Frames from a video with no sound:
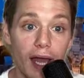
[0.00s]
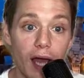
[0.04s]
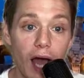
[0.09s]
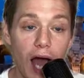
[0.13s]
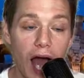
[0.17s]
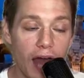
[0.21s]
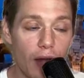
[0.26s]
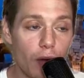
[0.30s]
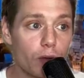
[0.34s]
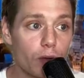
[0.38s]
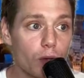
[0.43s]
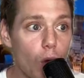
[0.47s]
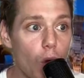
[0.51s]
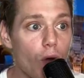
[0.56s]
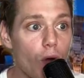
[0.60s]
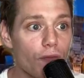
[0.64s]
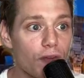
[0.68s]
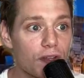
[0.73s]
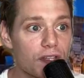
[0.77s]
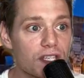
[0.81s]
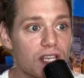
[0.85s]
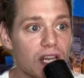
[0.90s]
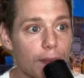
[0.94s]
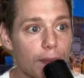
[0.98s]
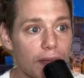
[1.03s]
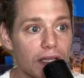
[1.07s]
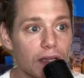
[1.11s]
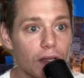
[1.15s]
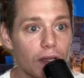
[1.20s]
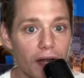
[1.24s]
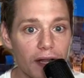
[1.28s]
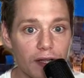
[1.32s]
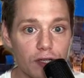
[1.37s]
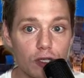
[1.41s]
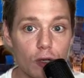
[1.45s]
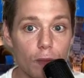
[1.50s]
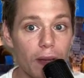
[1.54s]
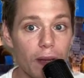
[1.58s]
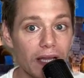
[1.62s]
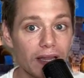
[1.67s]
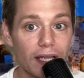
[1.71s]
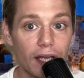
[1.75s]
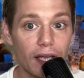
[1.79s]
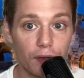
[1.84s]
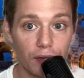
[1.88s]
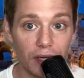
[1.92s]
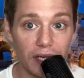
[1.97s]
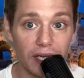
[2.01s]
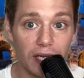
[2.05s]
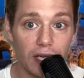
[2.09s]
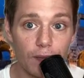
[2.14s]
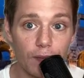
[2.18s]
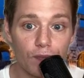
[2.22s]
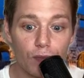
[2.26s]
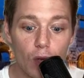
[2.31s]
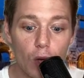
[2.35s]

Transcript: I don't know if it's going to be Lorenzo Pellegrini,